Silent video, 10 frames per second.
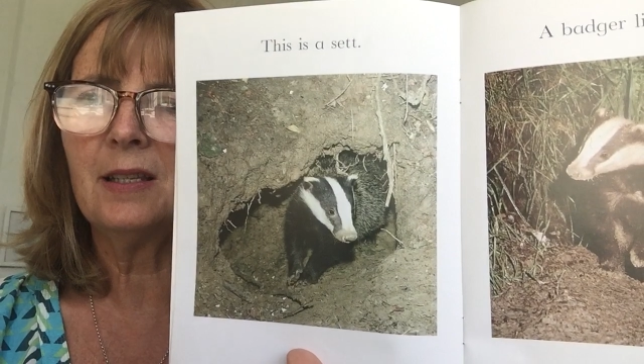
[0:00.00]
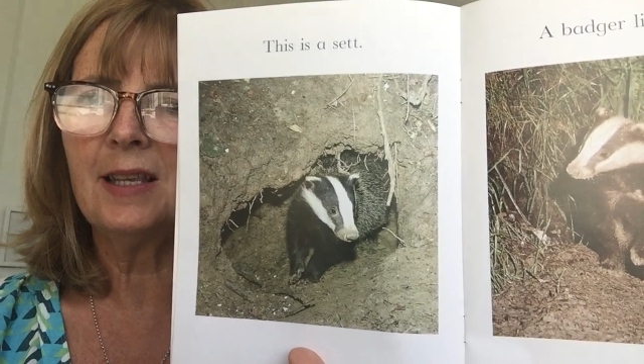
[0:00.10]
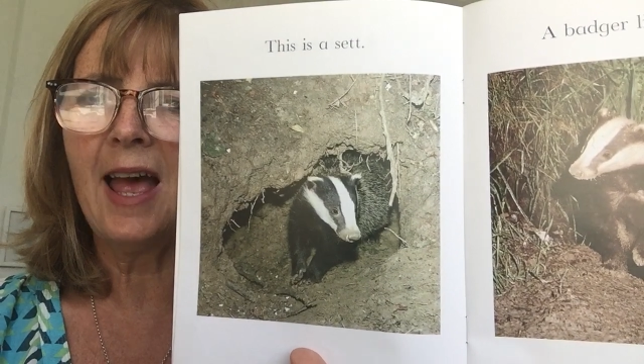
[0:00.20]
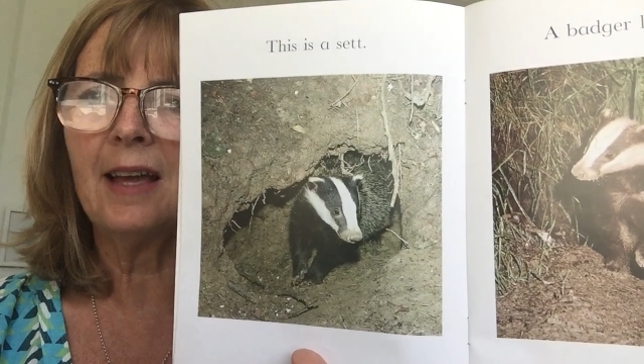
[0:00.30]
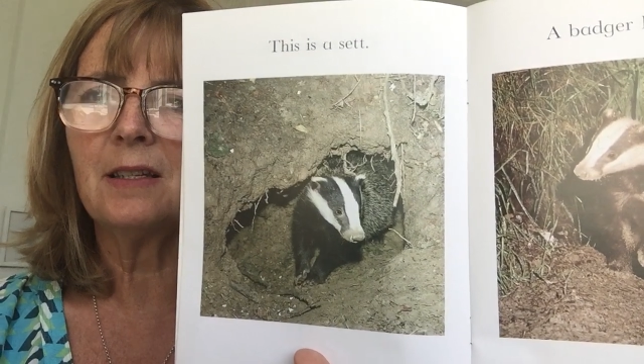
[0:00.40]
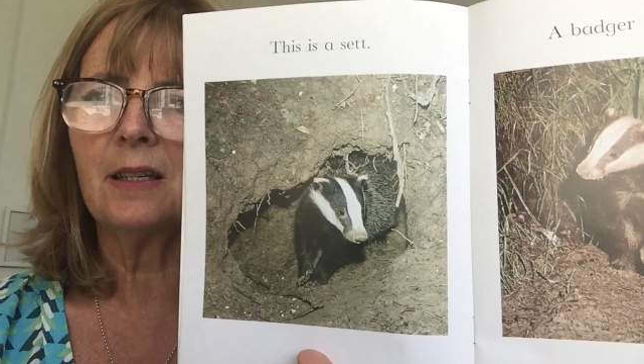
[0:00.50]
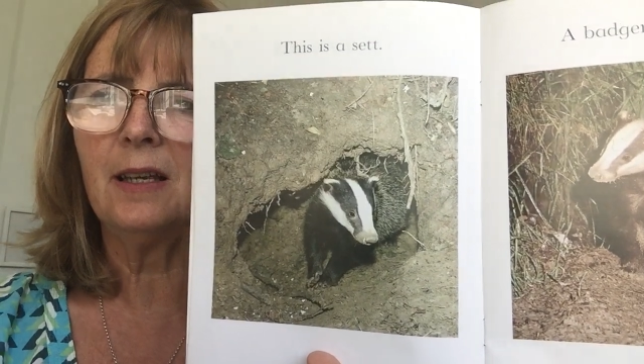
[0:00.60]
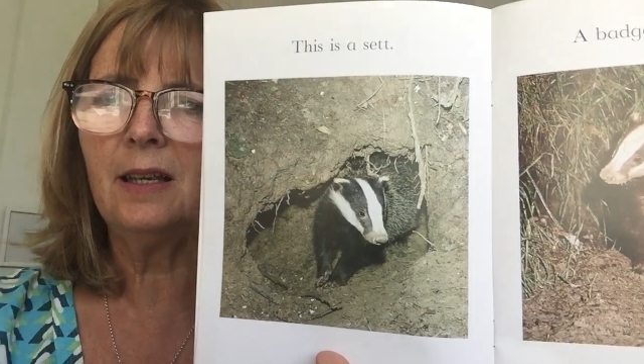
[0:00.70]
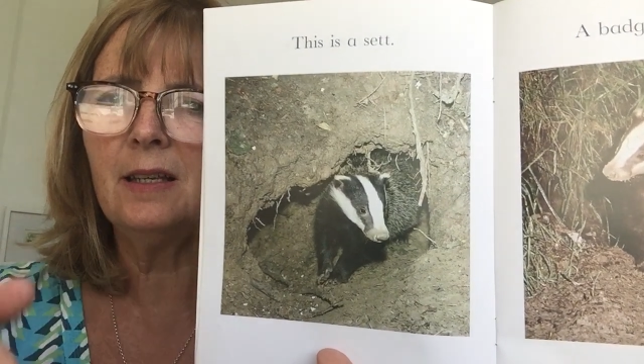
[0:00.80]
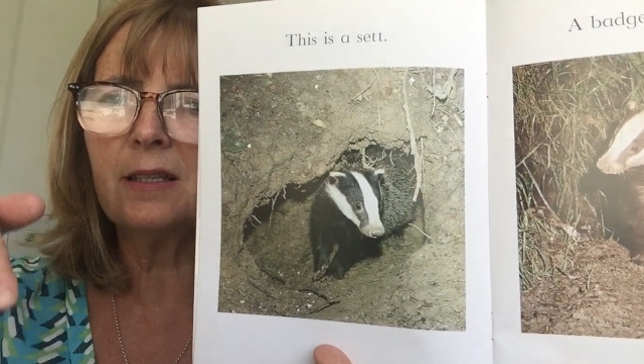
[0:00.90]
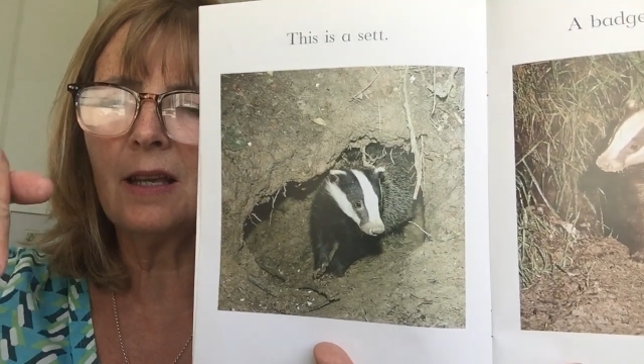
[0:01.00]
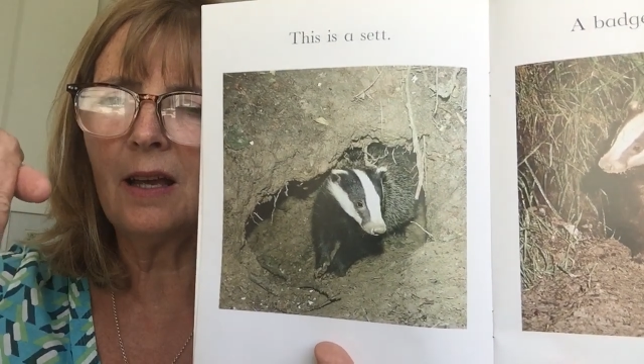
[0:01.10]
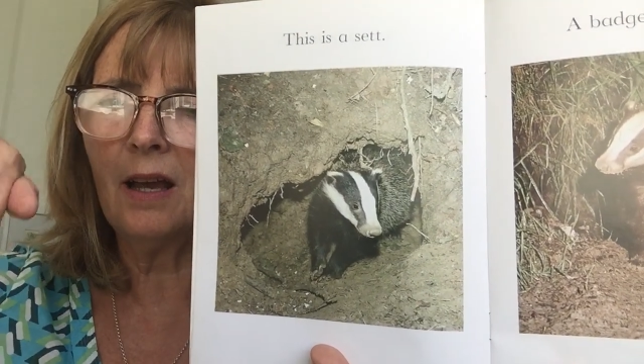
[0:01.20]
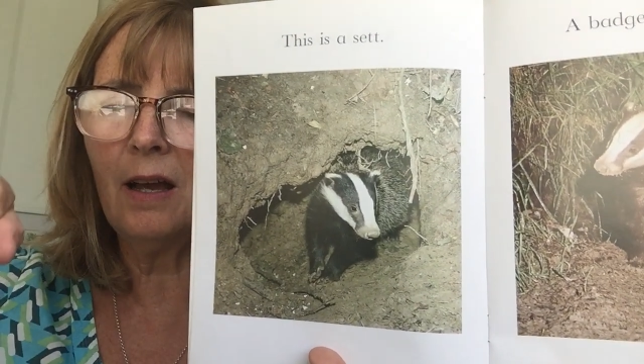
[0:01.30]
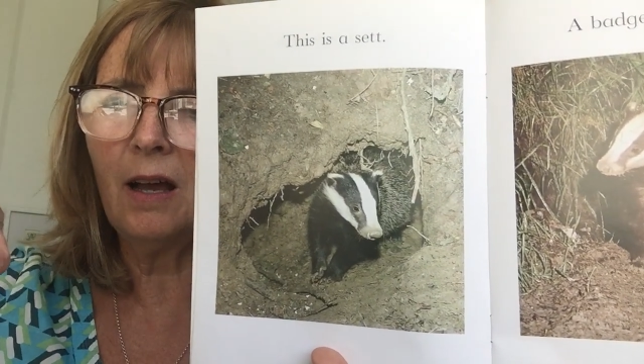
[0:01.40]
a set is
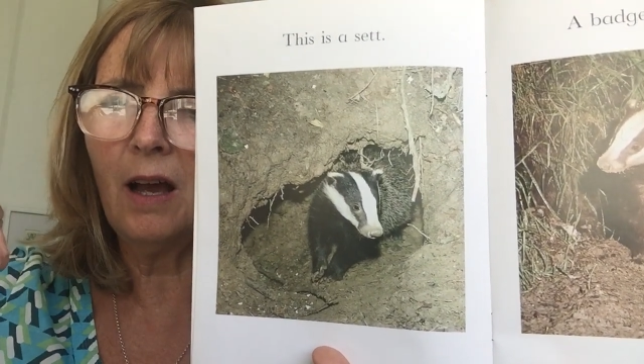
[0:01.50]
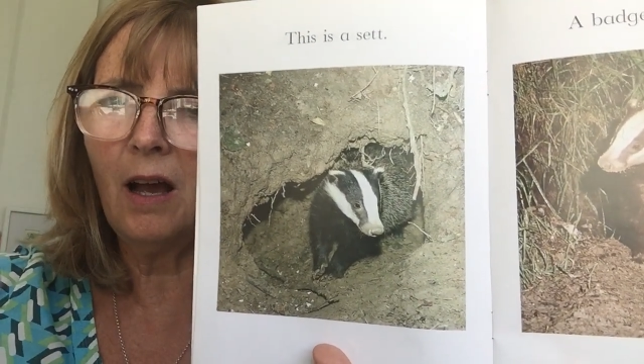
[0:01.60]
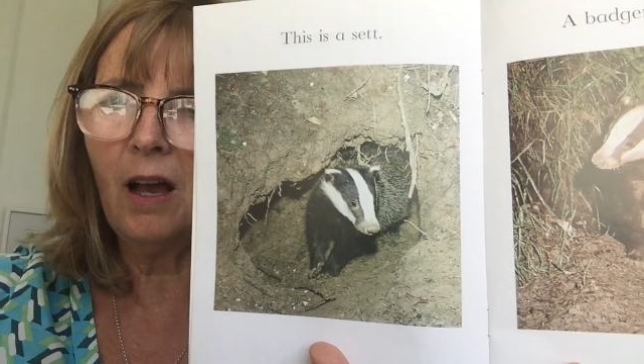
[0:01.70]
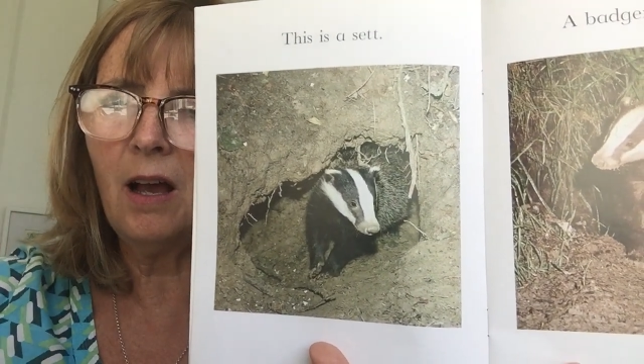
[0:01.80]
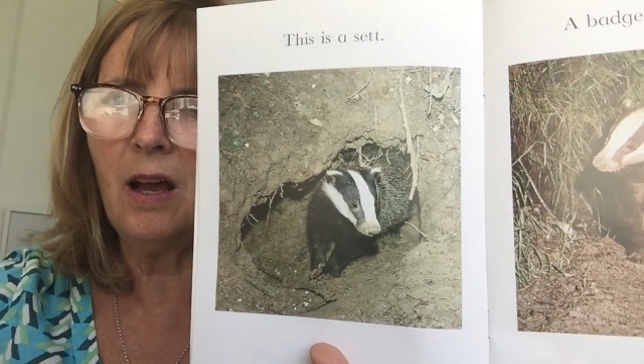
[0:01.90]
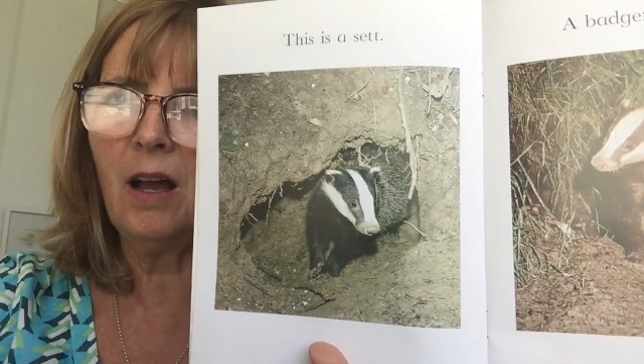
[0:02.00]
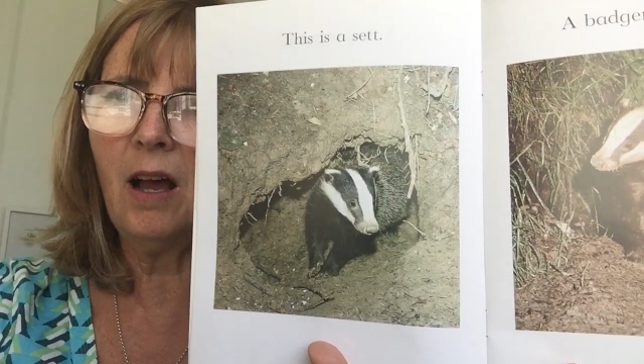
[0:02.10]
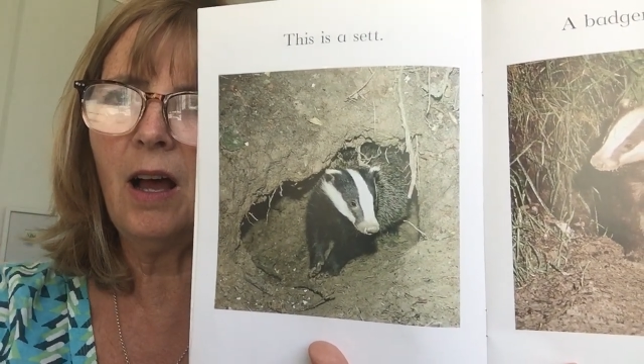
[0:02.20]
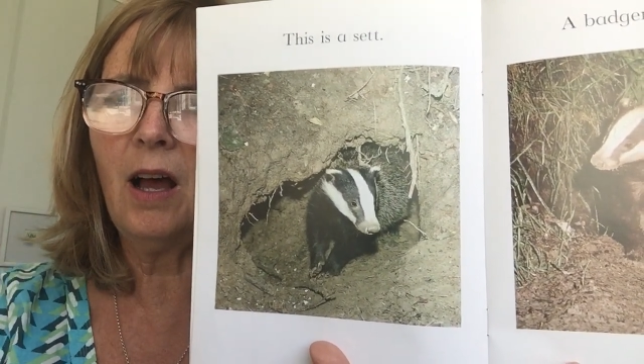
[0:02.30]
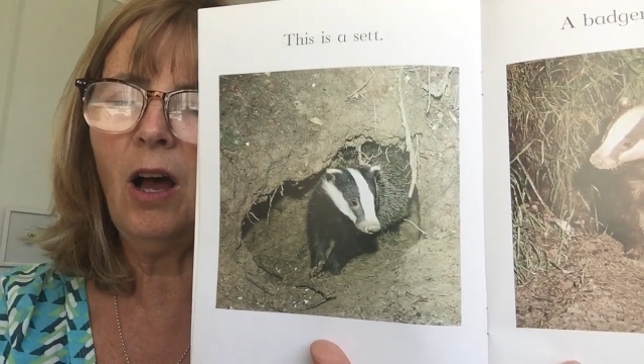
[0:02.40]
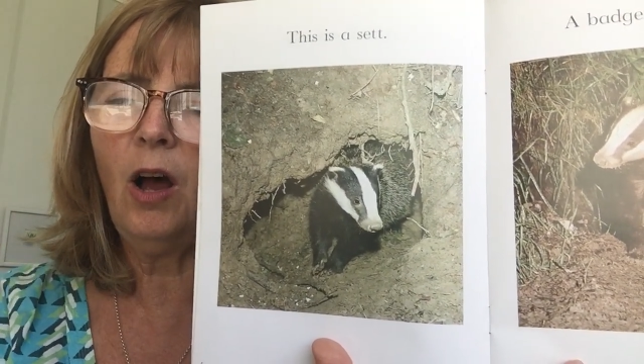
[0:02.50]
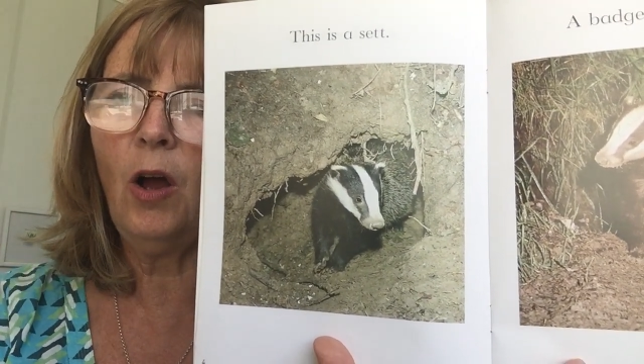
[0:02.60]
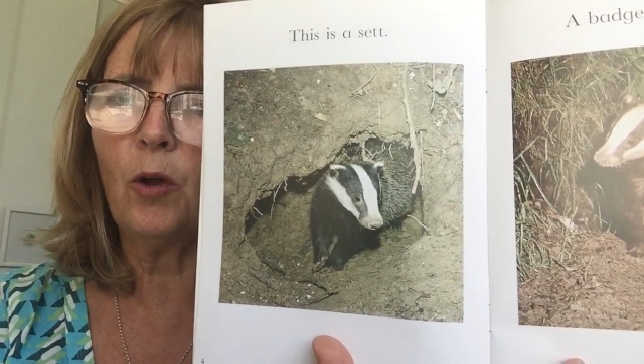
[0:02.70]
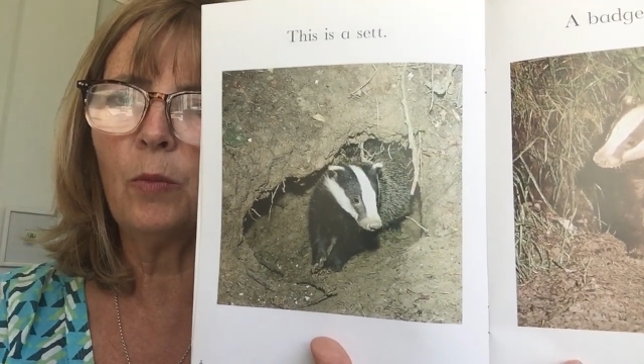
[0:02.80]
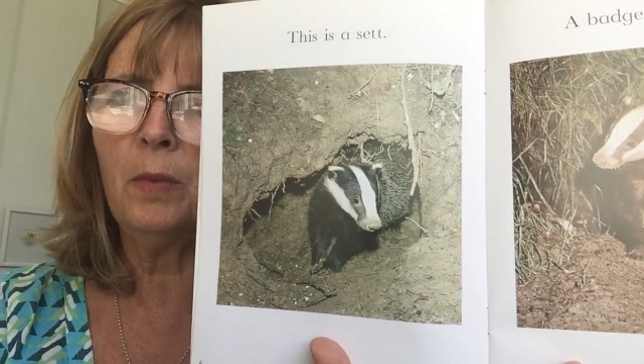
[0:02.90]
a
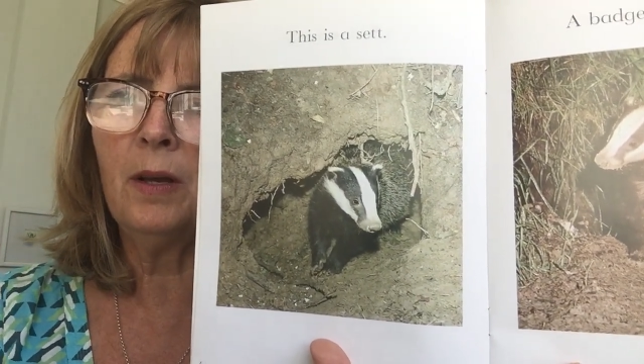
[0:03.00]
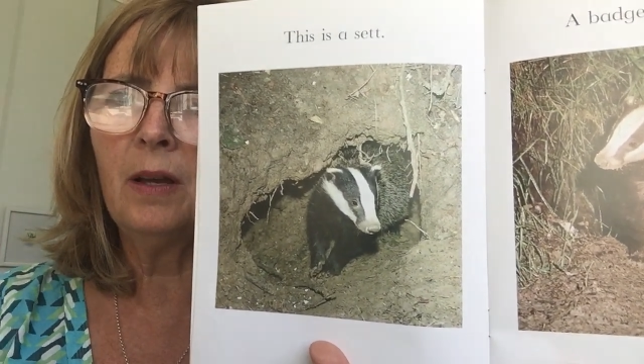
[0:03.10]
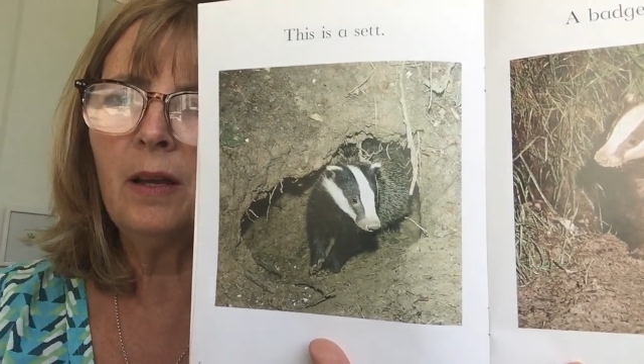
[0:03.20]
home